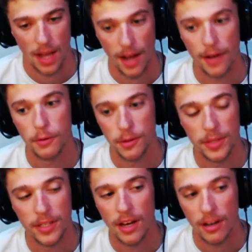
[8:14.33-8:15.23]
I would
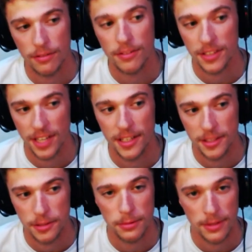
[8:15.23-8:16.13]
be down for
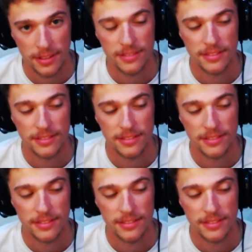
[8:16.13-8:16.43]
Gettysburg.